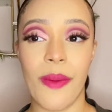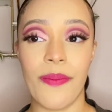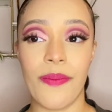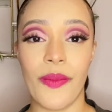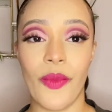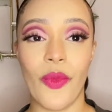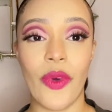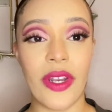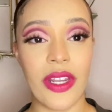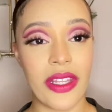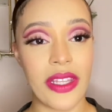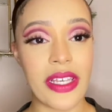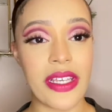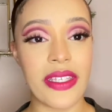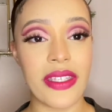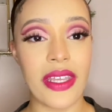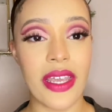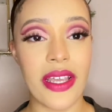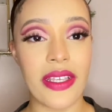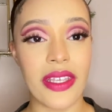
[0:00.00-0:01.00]
one of these
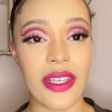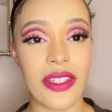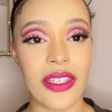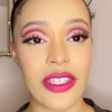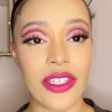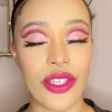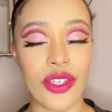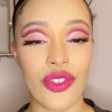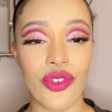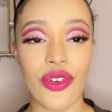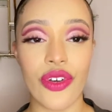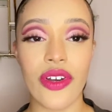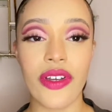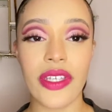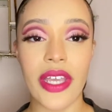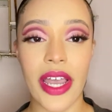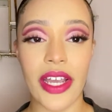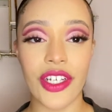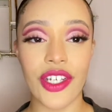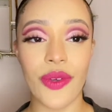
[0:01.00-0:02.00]
days on these tutorials I
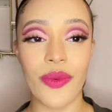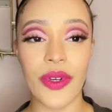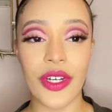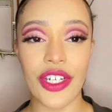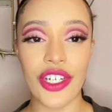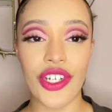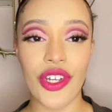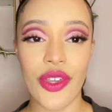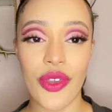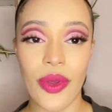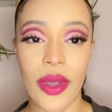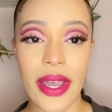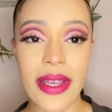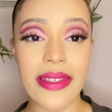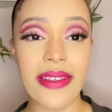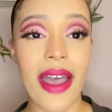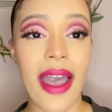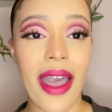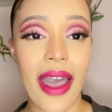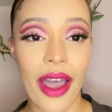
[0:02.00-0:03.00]
actually want to show you guys
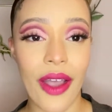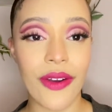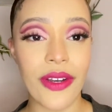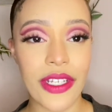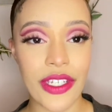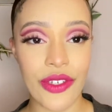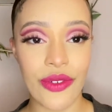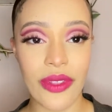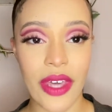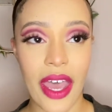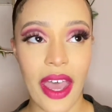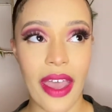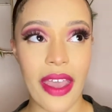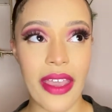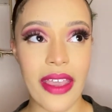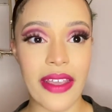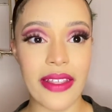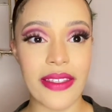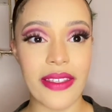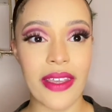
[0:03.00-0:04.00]
how to do that.
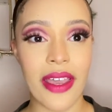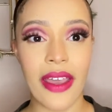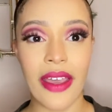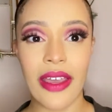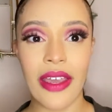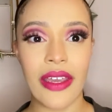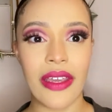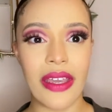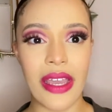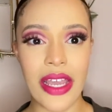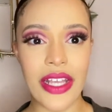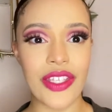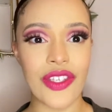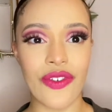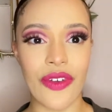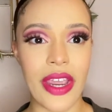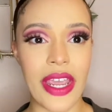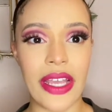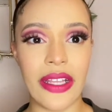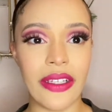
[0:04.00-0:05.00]
It's
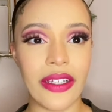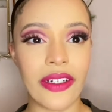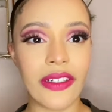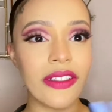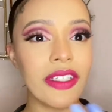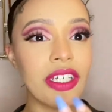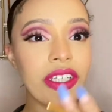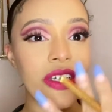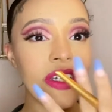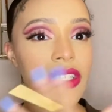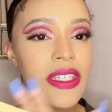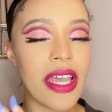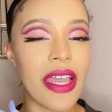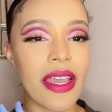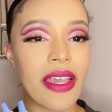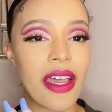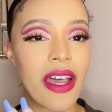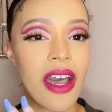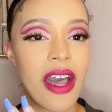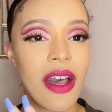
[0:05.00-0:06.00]
great. It literally looks
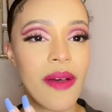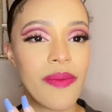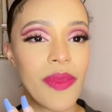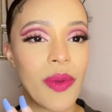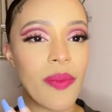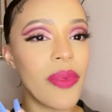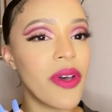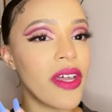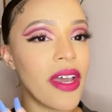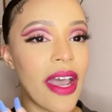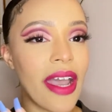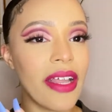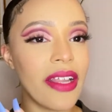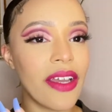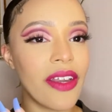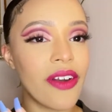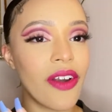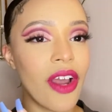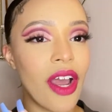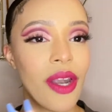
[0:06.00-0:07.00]
like you put
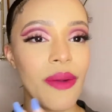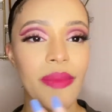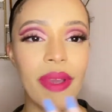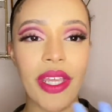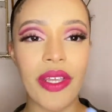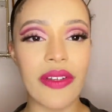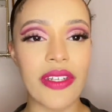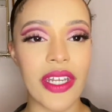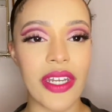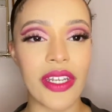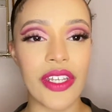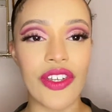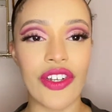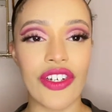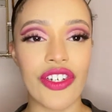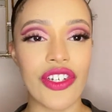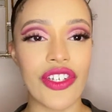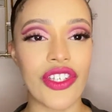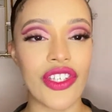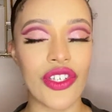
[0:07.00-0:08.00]
highlighter on, but you didn't. You're
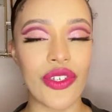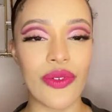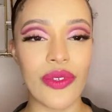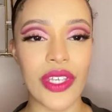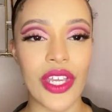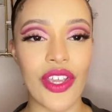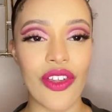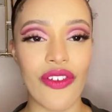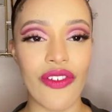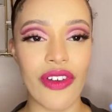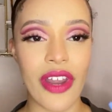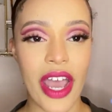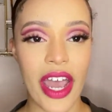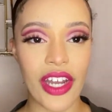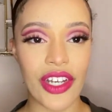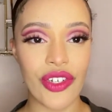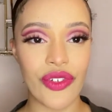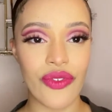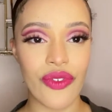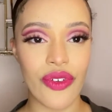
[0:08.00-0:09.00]
just using your
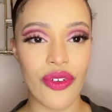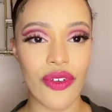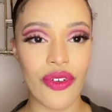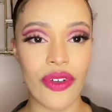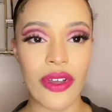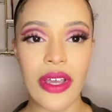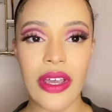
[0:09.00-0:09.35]
natural